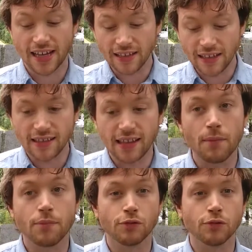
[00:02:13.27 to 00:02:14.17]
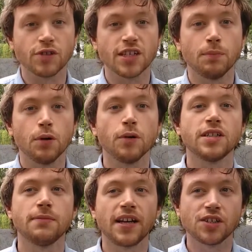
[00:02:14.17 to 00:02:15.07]
And you need that broad
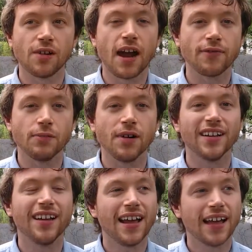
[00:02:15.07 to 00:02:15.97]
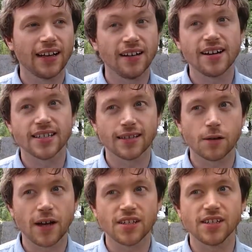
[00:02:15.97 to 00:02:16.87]
support to make sure everyone can ask
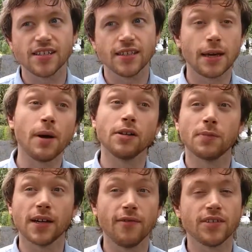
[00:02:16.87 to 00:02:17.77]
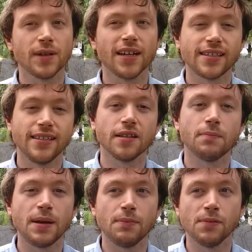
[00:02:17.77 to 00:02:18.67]
the questions that they might not be comfortable asking
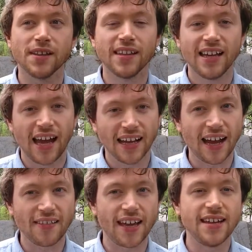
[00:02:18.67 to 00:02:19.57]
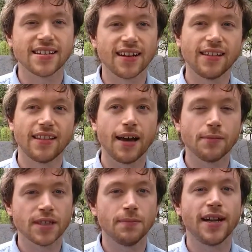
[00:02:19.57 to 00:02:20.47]
other people with and get the insight that
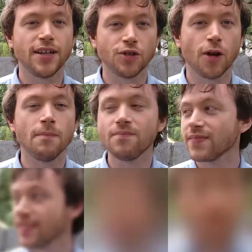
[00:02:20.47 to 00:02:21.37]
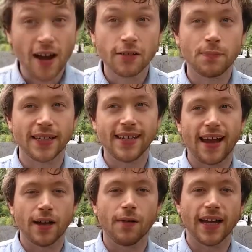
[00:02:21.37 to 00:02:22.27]
helps the penny drop. Final big
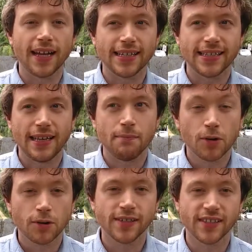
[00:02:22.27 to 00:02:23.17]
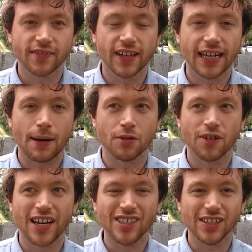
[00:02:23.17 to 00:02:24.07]
takeaway is the importance of
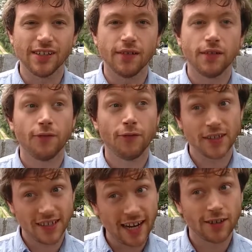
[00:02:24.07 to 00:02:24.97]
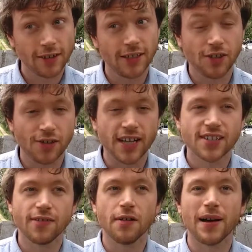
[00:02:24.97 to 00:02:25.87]
collaboration. For the technology
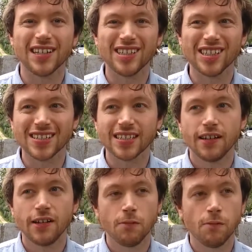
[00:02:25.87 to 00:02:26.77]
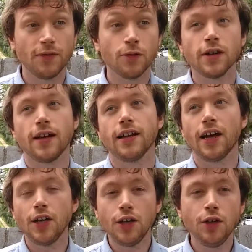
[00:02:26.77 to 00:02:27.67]
transfer managers, we've all learned
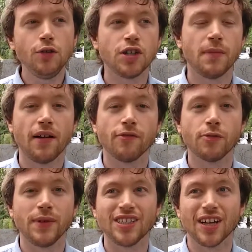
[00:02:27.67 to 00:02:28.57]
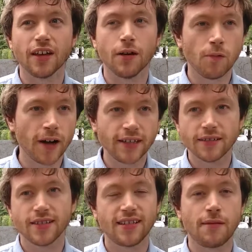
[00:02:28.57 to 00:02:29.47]
a huge amount from each other.
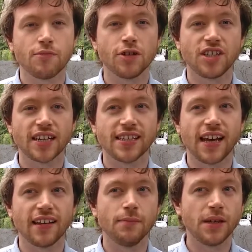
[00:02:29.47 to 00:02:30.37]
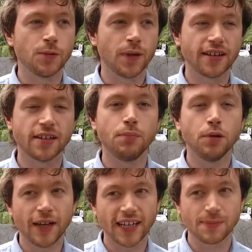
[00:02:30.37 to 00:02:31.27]
Working on the same projects together means we get to
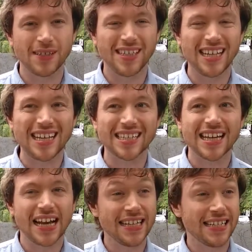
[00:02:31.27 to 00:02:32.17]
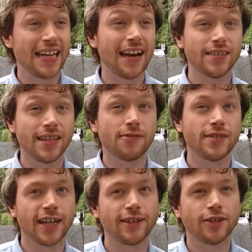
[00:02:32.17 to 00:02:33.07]
pool expertise and see how
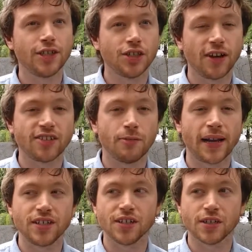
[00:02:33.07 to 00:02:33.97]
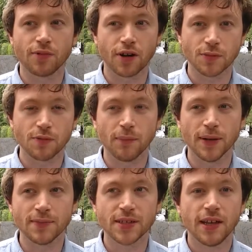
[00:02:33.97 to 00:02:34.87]
different technology transfer managers approach
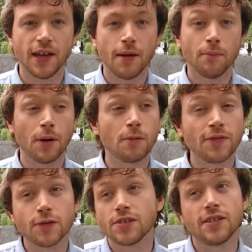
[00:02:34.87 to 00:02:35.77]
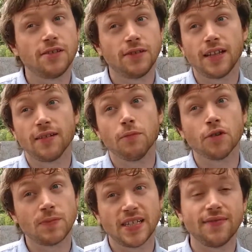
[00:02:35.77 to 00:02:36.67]
problems. But we've also done
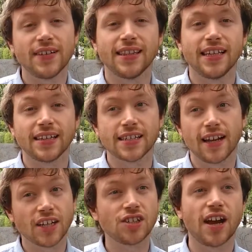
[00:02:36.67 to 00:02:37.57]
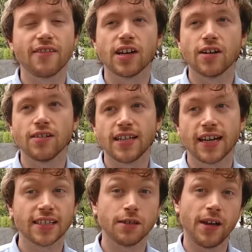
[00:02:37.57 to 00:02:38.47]
more specific things like sharing
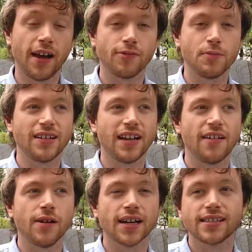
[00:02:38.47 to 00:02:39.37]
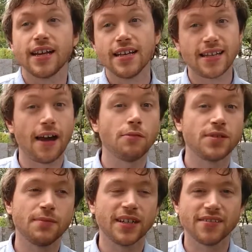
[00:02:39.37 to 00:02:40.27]
contacts that we have from our networks to
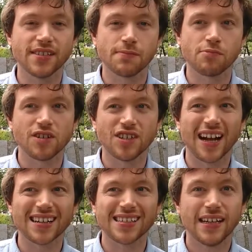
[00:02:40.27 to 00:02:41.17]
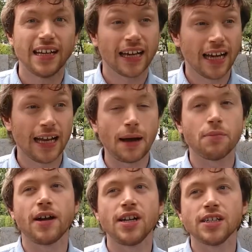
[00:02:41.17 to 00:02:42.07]
help someone else's project.
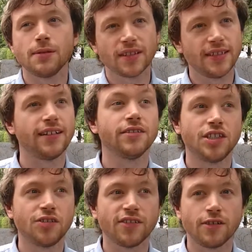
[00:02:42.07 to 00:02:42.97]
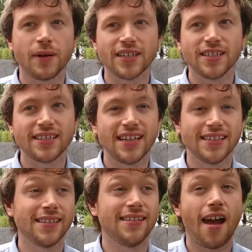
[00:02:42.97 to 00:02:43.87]
Collaboration among the technology transfer managers
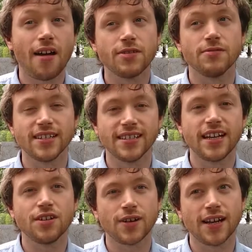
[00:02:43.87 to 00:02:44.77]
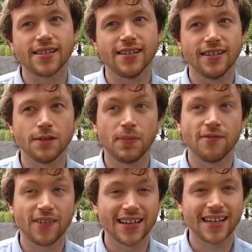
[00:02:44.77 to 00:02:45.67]
is in everyone's interest and has
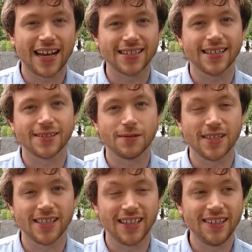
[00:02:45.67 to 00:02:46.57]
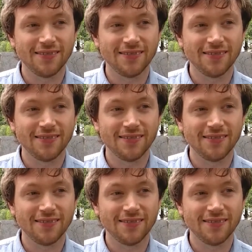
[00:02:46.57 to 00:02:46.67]
been fantastic to see.